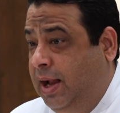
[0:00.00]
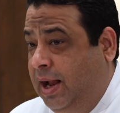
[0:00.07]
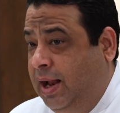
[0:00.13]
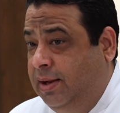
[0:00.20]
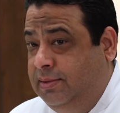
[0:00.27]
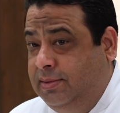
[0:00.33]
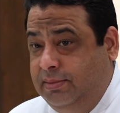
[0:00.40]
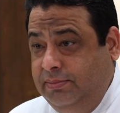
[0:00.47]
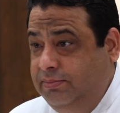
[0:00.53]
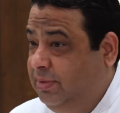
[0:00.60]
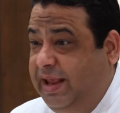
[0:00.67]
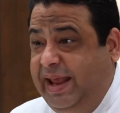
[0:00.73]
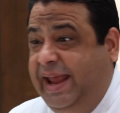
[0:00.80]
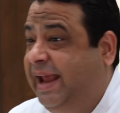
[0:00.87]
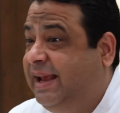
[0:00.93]
and
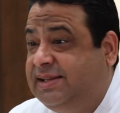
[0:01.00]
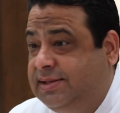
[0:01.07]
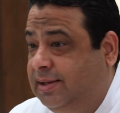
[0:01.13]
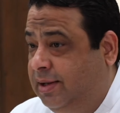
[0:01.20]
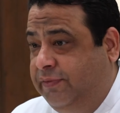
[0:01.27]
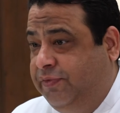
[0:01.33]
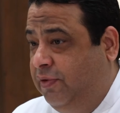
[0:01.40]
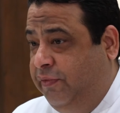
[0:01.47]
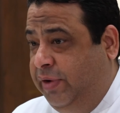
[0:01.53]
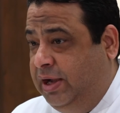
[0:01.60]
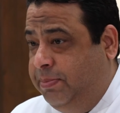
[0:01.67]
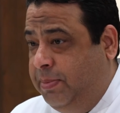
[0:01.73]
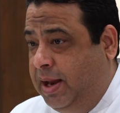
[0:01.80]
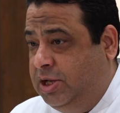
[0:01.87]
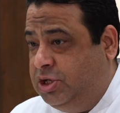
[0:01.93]
excellent for
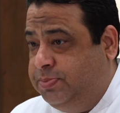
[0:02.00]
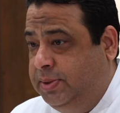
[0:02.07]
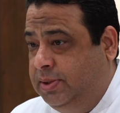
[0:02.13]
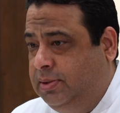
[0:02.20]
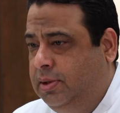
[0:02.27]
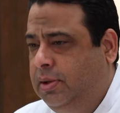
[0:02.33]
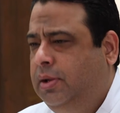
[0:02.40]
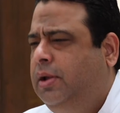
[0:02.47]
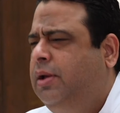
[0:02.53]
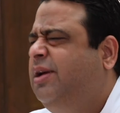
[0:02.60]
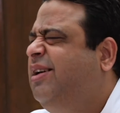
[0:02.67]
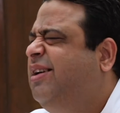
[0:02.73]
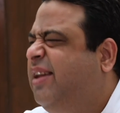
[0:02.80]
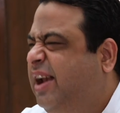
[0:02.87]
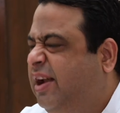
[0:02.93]
weight management,
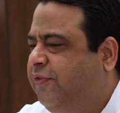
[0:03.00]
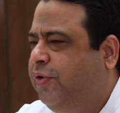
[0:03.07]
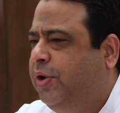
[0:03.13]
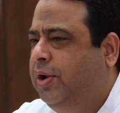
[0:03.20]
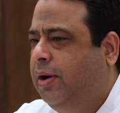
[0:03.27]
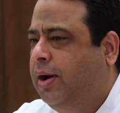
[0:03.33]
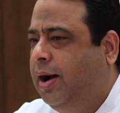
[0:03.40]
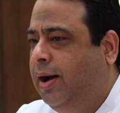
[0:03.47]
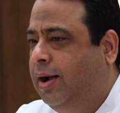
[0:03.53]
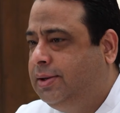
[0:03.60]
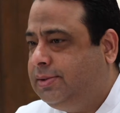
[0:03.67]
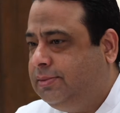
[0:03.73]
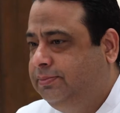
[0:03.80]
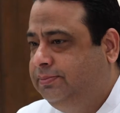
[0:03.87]
great for your heart.